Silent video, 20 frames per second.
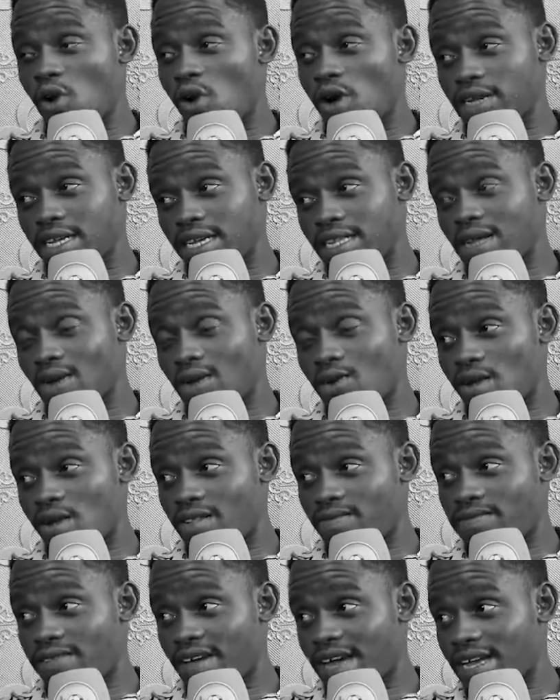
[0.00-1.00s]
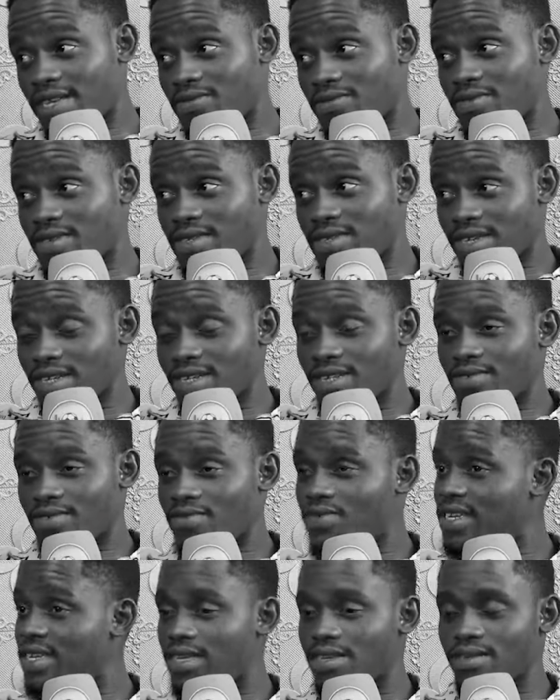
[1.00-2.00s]
in the qualifiers recently. Yes, we
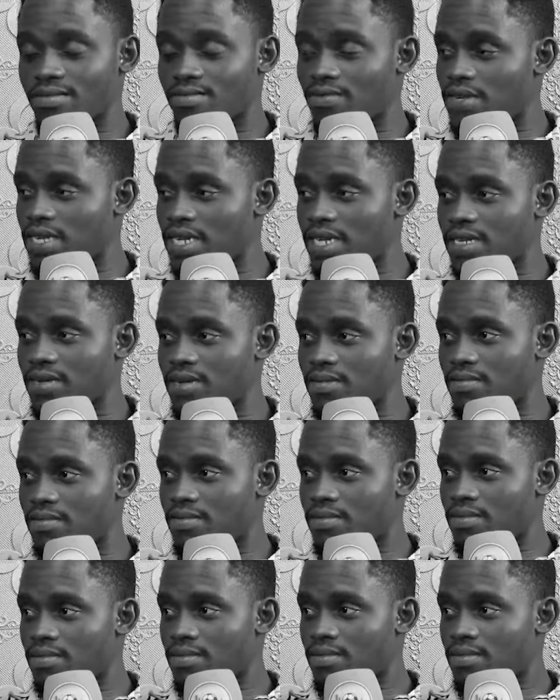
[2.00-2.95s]
need yes. him. We need him. The truth,